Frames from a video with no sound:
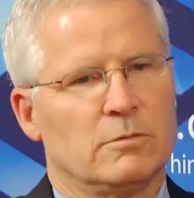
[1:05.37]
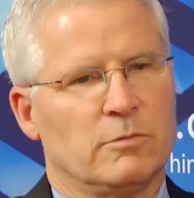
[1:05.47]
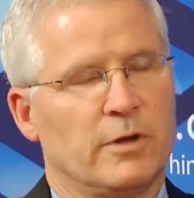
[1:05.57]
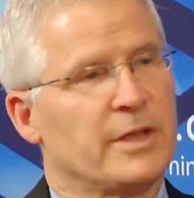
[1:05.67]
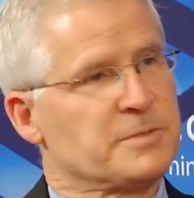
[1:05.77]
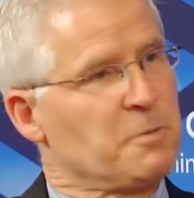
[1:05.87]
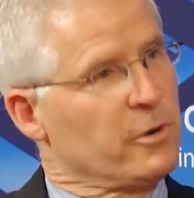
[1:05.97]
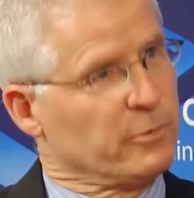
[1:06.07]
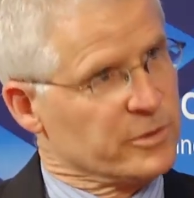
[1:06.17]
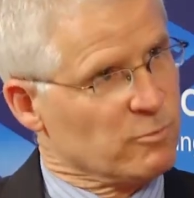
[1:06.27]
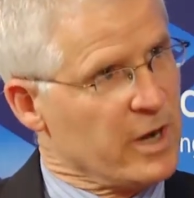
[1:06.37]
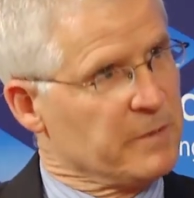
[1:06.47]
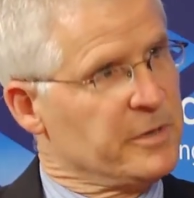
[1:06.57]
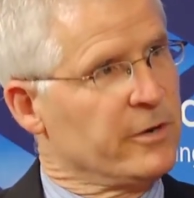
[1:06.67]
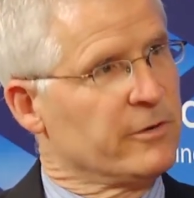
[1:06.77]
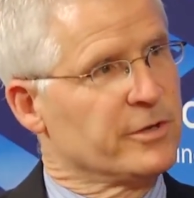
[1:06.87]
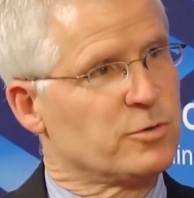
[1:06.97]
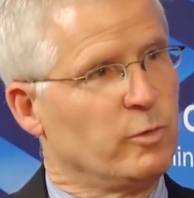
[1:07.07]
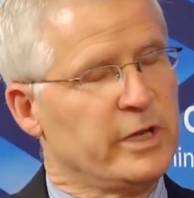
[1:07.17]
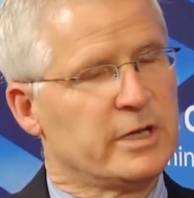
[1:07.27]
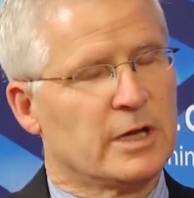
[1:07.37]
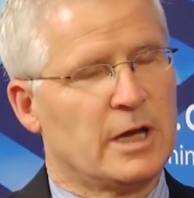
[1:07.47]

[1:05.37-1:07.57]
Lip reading: Well, that's part of the reason why I'm here this week.